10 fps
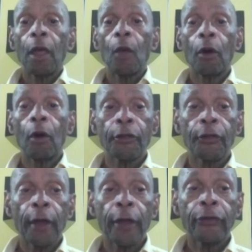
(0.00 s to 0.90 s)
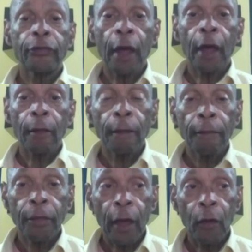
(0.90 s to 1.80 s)
And one of the things that
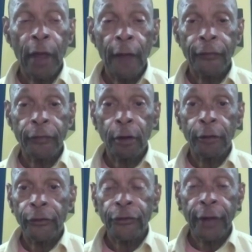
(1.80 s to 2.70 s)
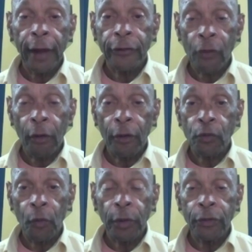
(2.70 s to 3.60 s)
that we have to understand as
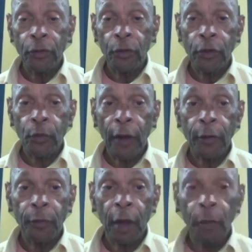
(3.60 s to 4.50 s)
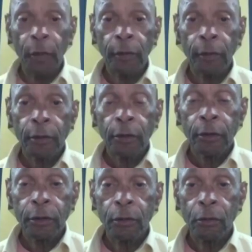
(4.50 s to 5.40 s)
artists, what we do is we have to be able
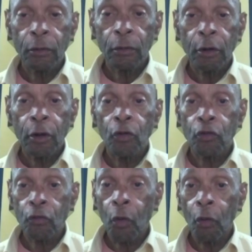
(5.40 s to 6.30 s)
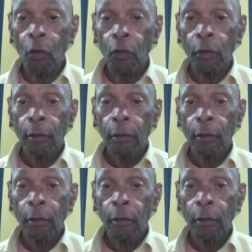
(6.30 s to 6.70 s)
to control